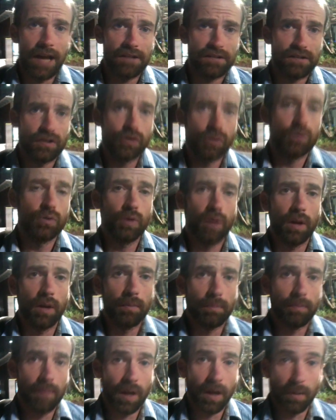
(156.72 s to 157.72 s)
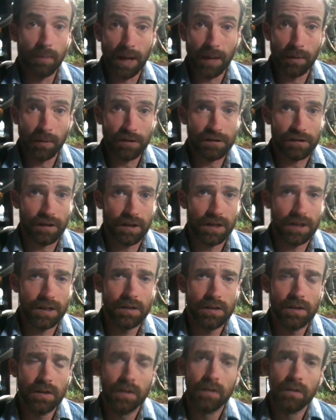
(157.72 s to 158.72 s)
asked to do a Bible study.
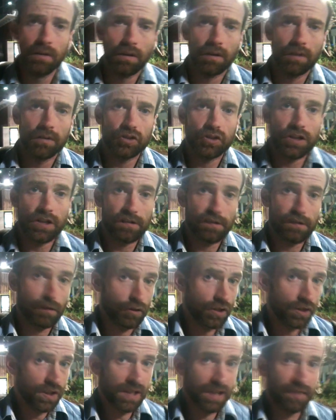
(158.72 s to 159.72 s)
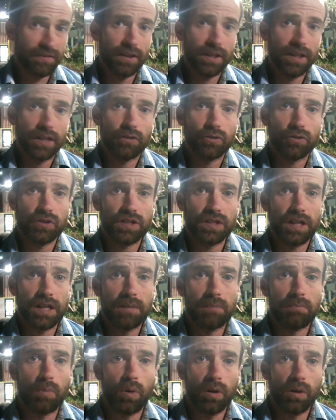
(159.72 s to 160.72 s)
So she's definitely interested
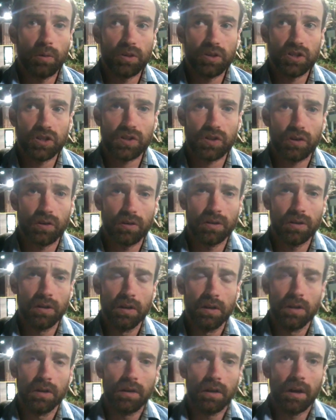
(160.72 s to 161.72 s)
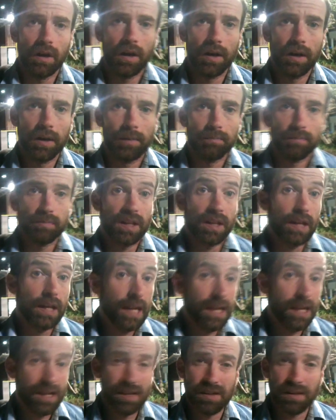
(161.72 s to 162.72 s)
in more, which is good. The
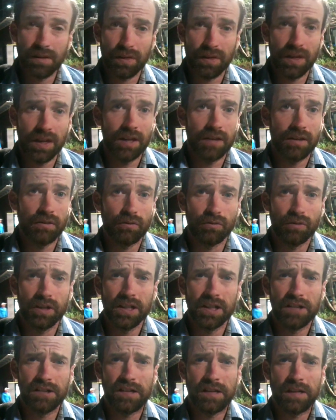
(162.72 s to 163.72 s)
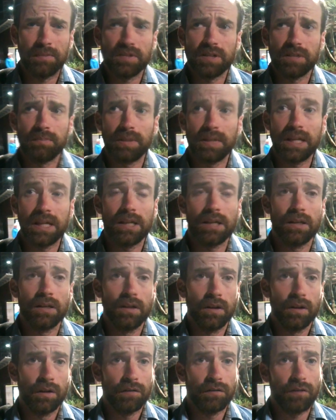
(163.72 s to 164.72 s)
key thing really seemed to be
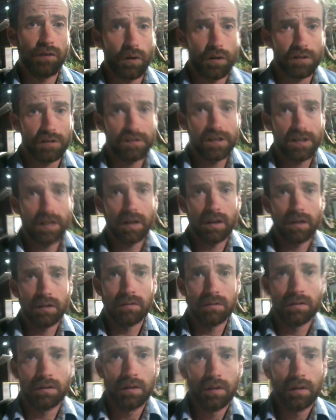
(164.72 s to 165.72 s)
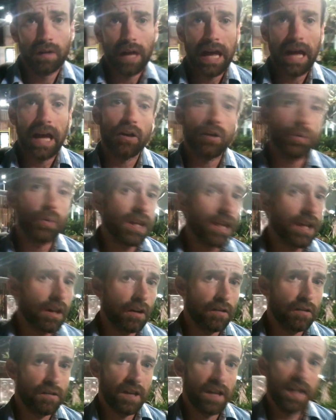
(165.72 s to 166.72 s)
focusing on how do we get
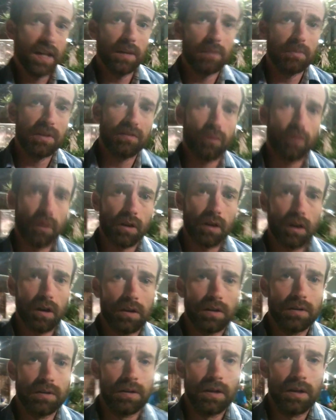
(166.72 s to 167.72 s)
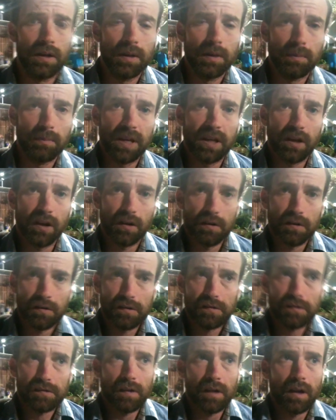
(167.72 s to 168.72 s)
our standing before God,
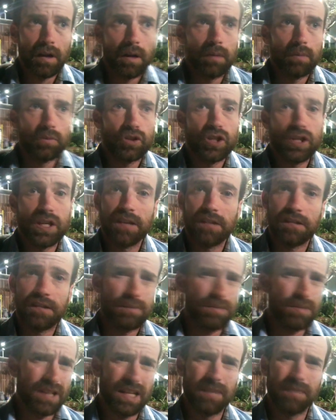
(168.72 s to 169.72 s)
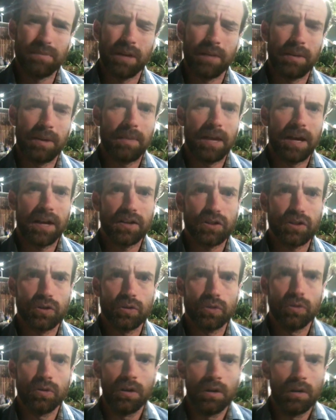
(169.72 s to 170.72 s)
because she seemed to keep coming back
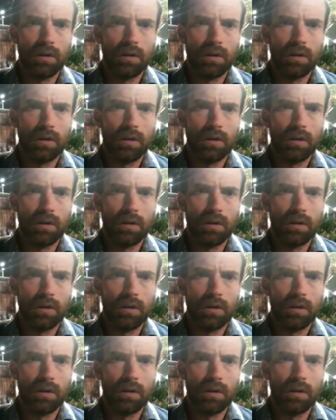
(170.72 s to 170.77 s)
to